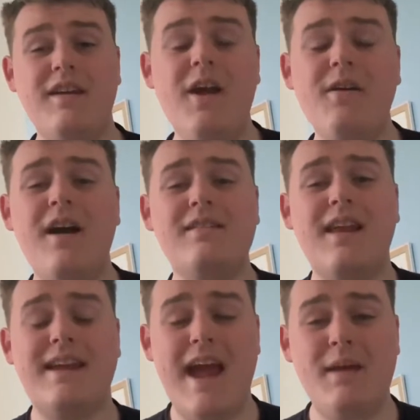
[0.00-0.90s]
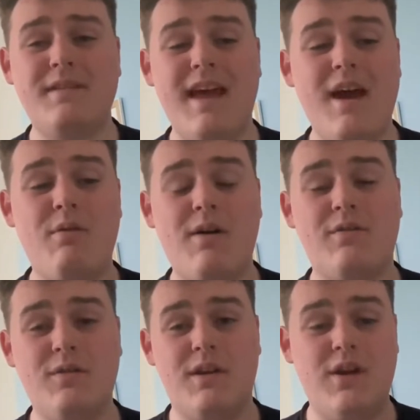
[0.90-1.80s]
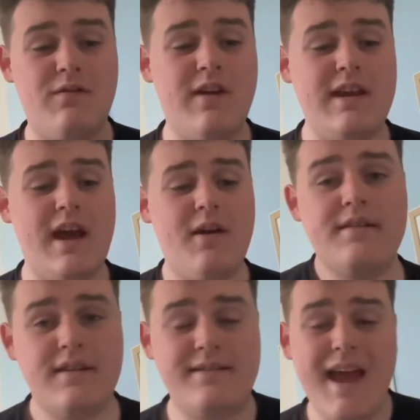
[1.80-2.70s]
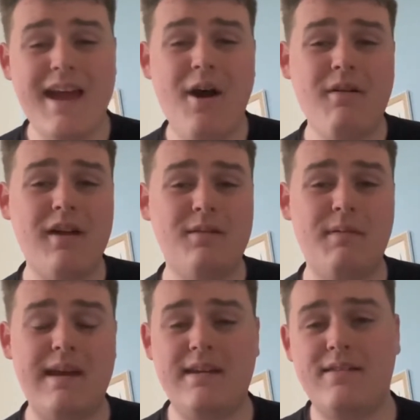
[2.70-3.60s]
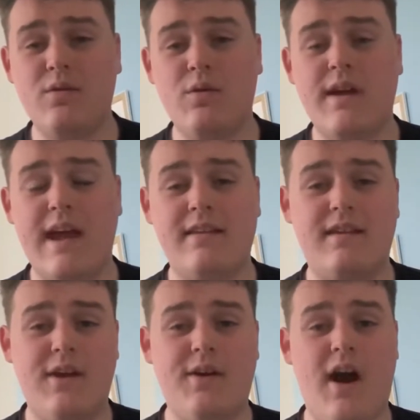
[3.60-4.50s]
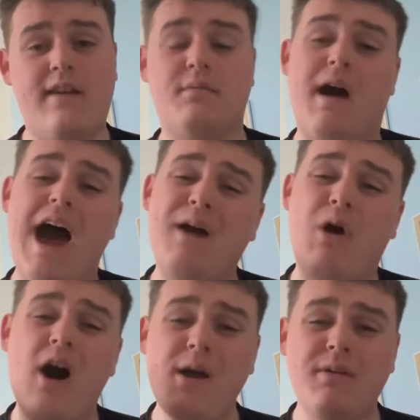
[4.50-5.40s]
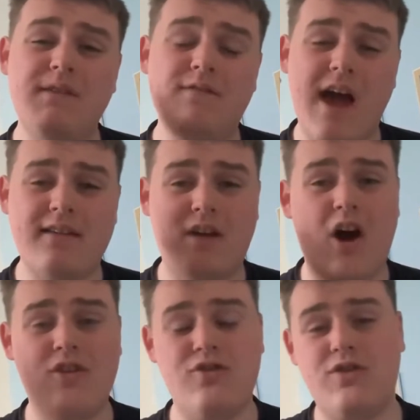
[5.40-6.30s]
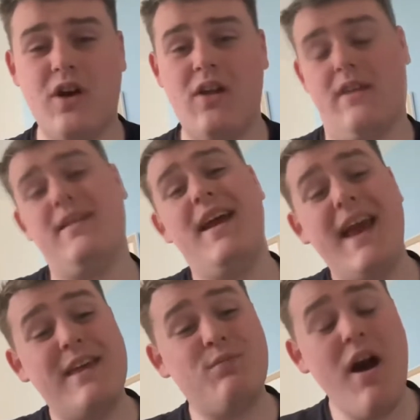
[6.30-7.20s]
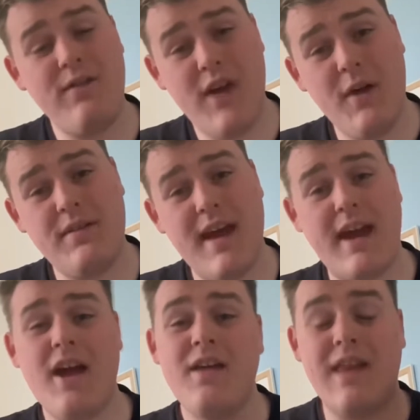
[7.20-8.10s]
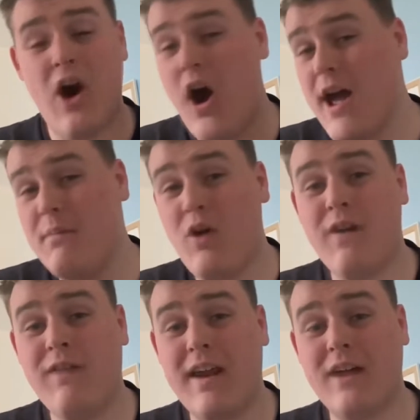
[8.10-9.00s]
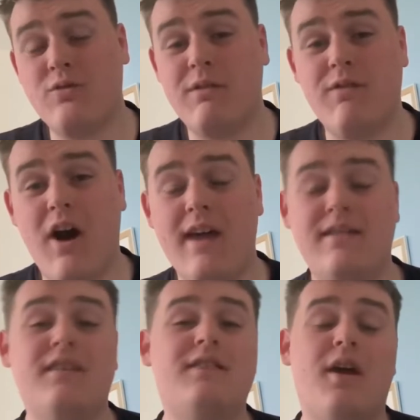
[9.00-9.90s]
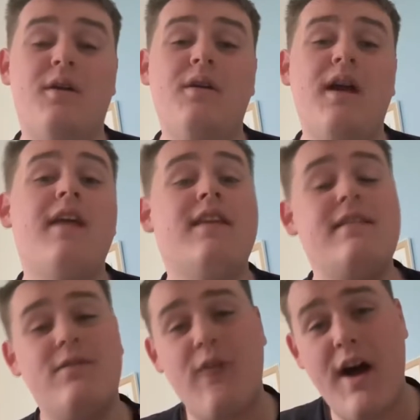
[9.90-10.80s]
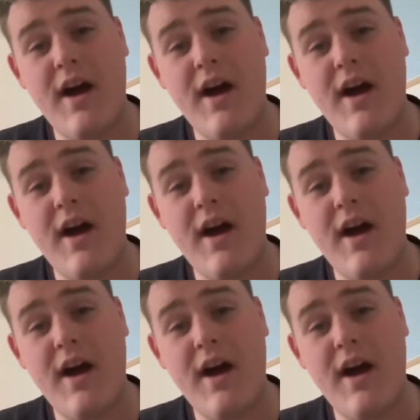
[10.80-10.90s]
Yo guys, Lego Games here and welcome to a new video. Today I'm going to be talking to you guys about how I would invest $100. It's worth noting that I am not a financial advisor, so this is for